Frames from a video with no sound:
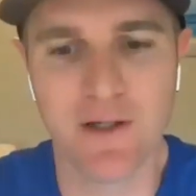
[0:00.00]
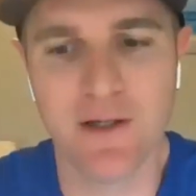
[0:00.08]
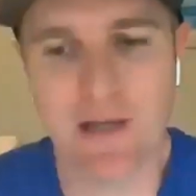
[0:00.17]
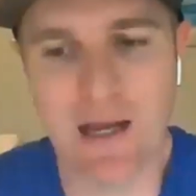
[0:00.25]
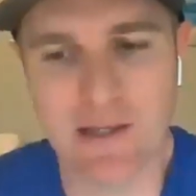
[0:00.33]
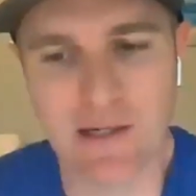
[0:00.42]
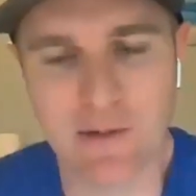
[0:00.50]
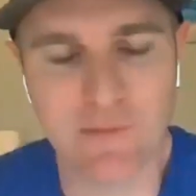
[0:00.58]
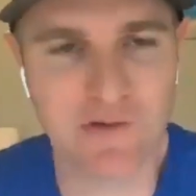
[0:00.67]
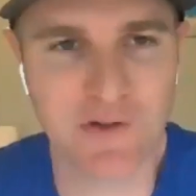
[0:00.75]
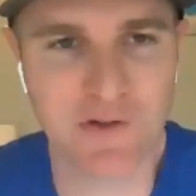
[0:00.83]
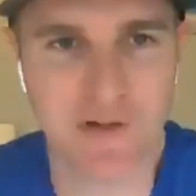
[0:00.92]
And I'm
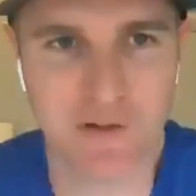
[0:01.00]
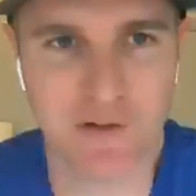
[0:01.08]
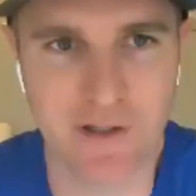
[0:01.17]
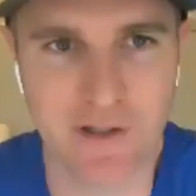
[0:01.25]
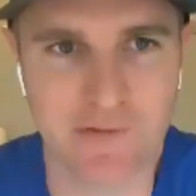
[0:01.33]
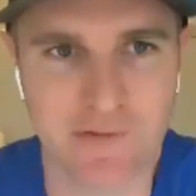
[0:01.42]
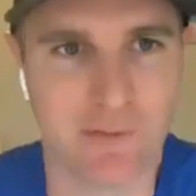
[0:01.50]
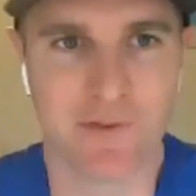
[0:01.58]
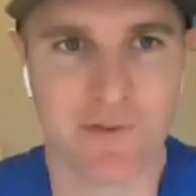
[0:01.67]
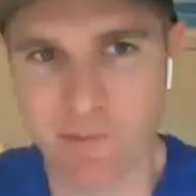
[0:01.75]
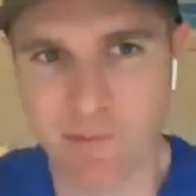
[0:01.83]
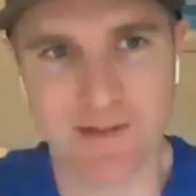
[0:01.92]
just curious, like we
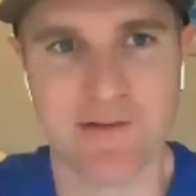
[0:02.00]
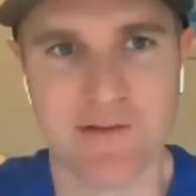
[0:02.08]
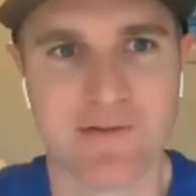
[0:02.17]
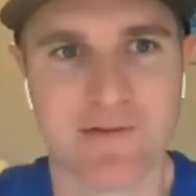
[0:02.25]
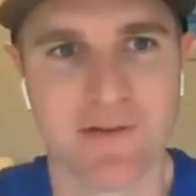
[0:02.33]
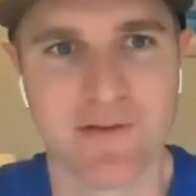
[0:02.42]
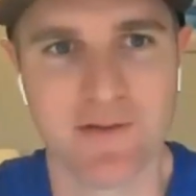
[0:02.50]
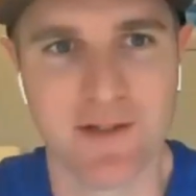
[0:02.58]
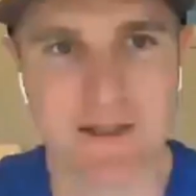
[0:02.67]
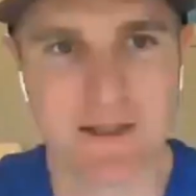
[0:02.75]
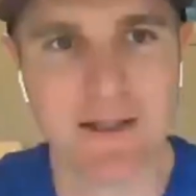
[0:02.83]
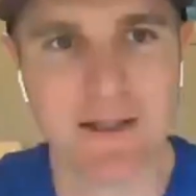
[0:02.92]
talked about
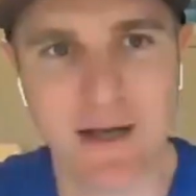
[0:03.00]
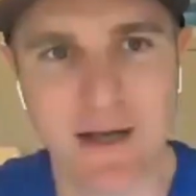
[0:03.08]
consistency.